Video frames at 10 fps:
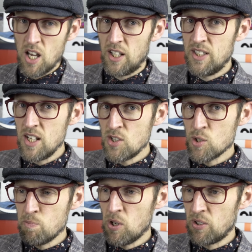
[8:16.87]
I did
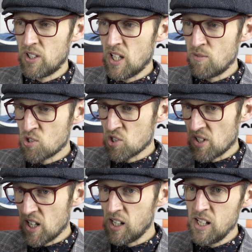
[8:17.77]
spot that they've
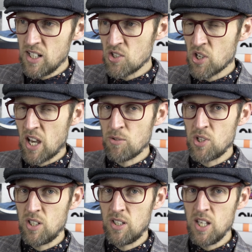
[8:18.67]
slightly
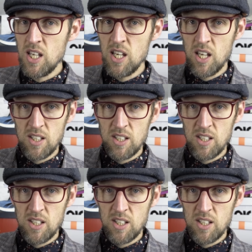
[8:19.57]
discounted the